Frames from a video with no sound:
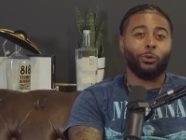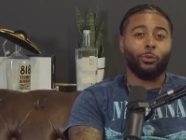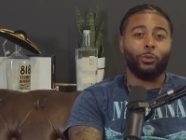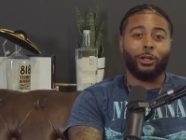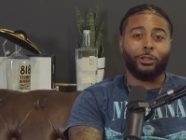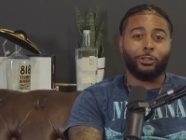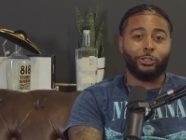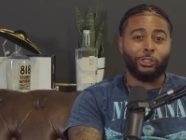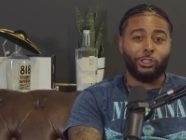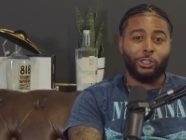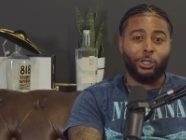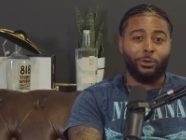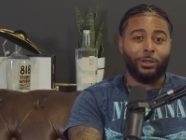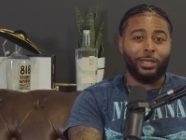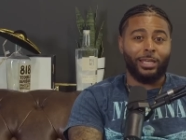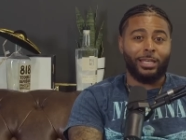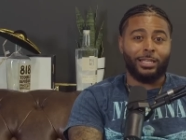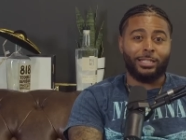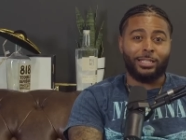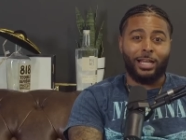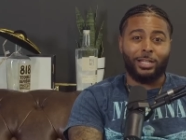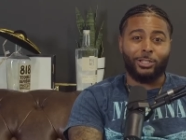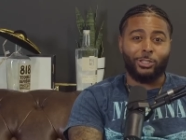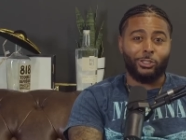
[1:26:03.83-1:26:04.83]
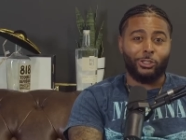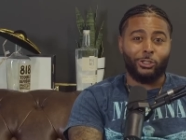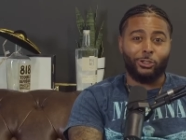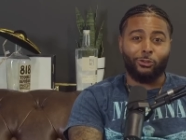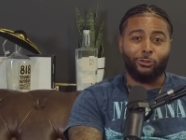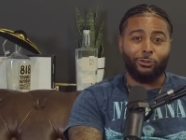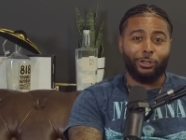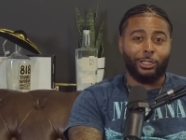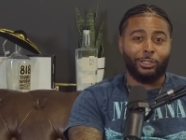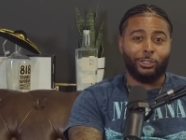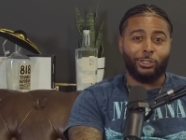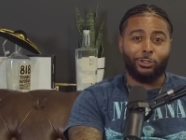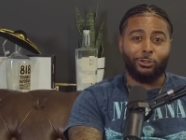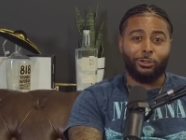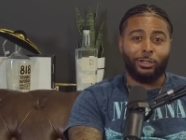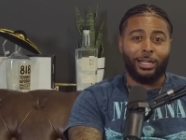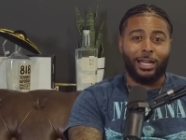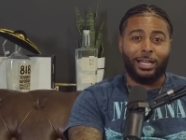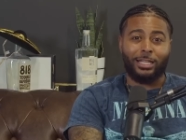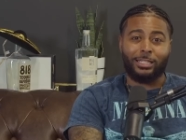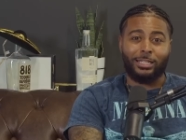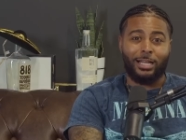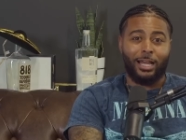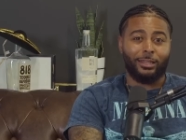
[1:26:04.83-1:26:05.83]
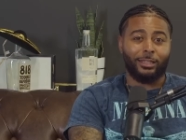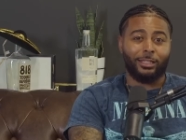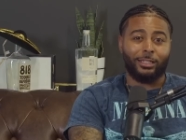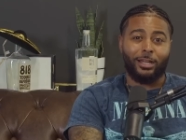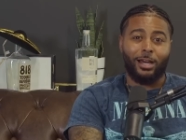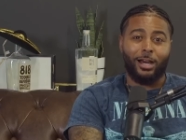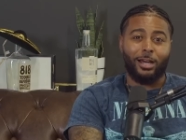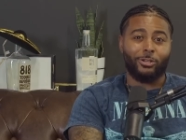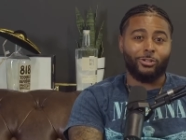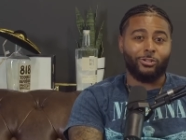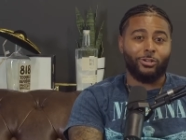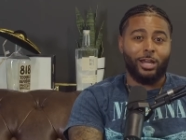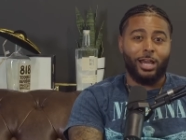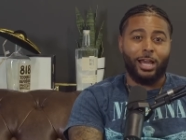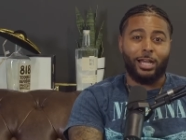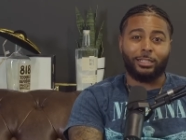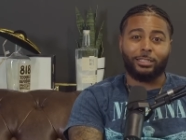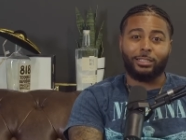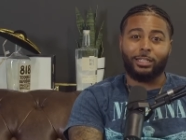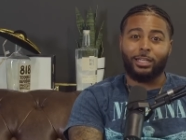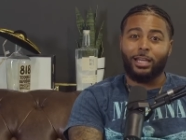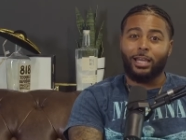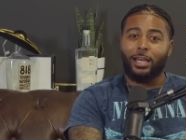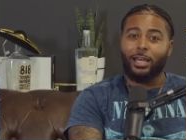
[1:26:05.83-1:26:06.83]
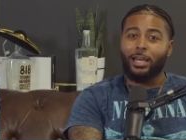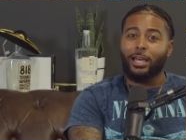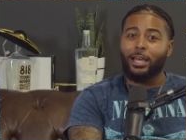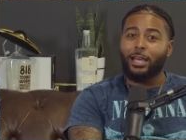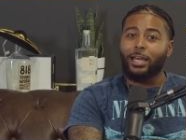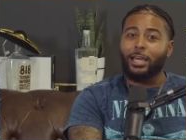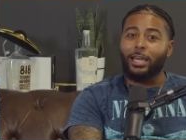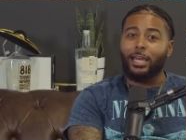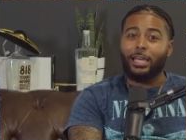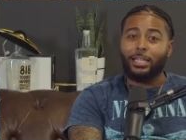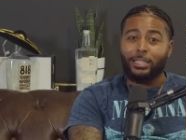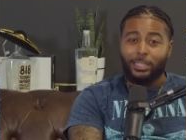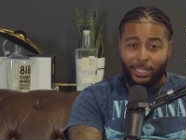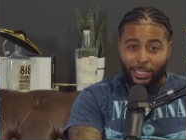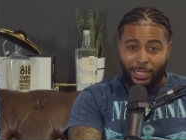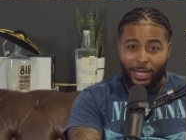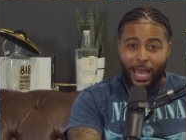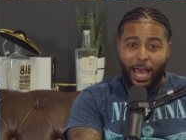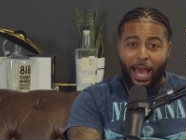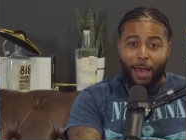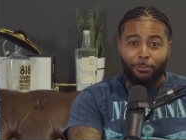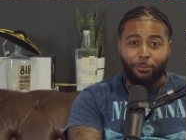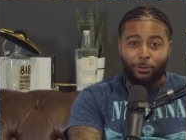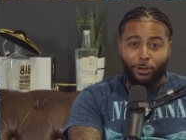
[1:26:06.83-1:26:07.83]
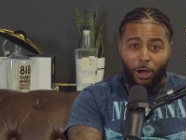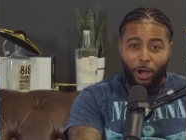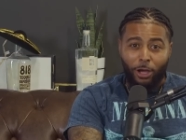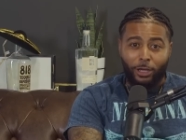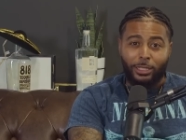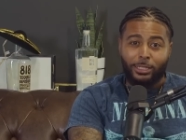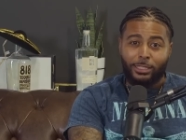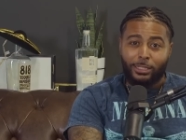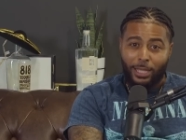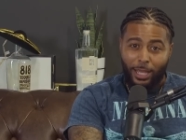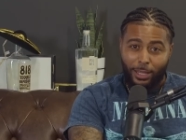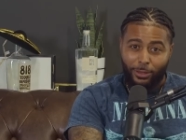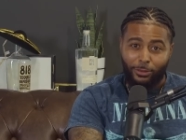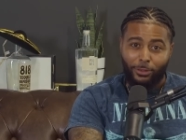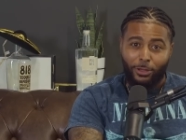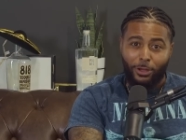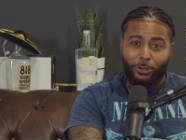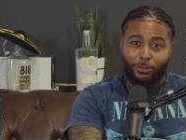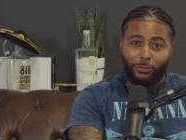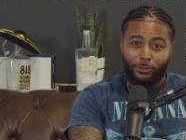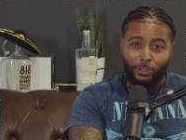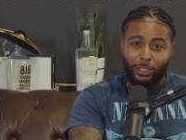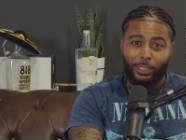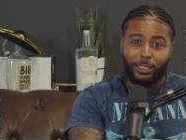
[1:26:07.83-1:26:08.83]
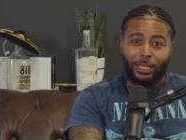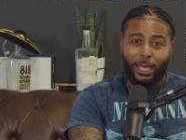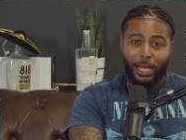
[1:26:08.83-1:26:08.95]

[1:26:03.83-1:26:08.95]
know where the show is. I just agreed to it. I signed the contract. It's gonna happen August 10th though. You can